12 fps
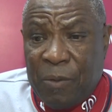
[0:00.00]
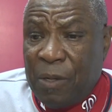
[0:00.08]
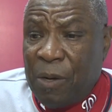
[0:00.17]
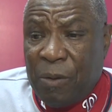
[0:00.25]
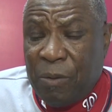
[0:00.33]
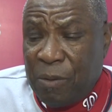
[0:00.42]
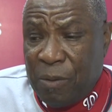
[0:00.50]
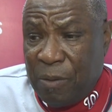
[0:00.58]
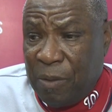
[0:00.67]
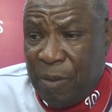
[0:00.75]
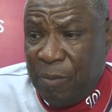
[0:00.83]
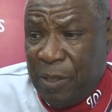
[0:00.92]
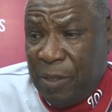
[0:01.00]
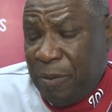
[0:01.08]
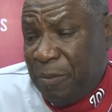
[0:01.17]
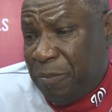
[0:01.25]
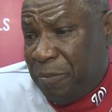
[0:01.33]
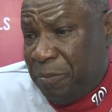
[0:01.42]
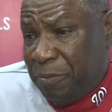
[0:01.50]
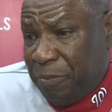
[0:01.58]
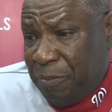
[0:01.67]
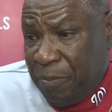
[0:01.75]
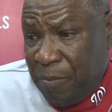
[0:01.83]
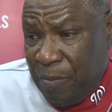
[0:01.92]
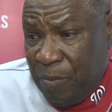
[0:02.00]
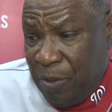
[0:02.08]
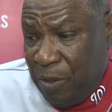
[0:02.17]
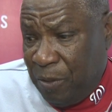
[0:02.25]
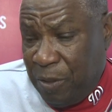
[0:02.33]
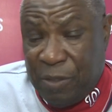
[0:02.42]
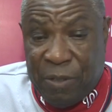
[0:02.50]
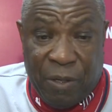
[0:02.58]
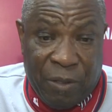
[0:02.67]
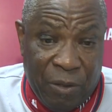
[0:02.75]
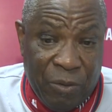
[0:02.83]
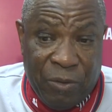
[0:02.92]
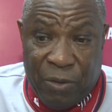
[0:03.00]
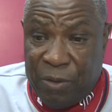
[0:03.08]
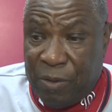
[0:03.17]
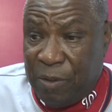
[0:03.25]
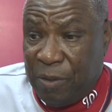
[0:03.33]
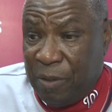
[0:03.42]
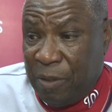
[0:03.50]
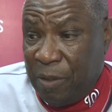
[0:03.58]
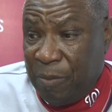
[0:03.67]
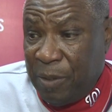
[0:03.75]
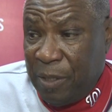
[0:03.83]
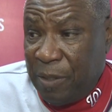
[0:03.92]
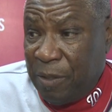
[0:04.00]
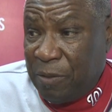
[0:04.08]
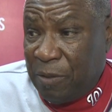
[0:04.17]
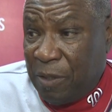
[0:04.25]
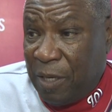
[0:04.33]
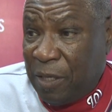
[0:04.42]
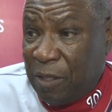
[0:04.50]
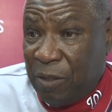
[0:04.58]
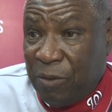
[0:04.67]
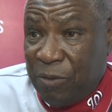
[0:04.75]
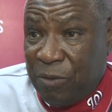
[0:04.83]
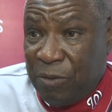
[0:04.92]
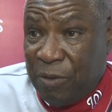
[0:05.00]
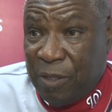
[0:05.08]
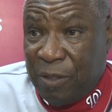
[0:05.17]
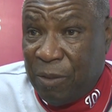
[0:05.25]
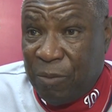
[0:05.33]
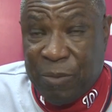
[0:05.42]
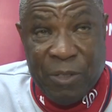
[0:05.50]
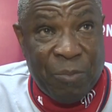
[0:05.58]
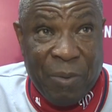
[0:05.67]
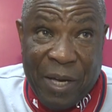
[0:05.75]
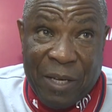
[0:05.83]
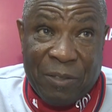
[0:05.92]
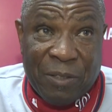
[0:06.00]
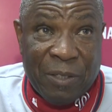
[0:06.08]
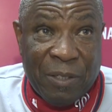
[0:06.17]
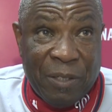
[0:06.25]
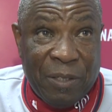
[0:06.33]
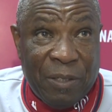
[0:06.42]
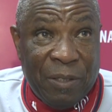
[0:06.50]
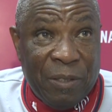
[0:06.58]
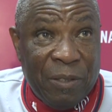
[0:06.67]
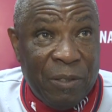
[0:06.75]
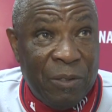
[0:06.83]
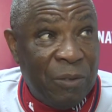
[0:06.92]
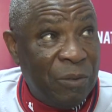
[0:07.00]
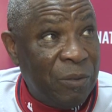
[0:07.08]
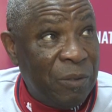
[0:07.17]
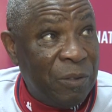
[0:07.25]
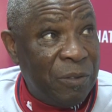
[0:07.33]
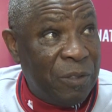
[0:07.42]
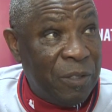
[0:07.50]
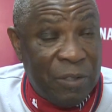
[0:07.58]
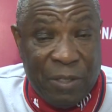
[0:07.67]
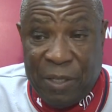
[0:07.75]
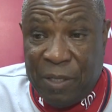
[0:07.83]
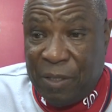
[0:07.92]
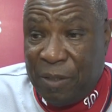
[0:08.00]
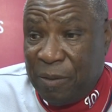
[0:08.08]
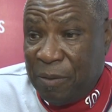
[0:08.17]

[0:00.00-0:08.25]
No. I mean, you know, he's our closer. I mean, there's a lot of closers that don't miss bats. You know, it's just that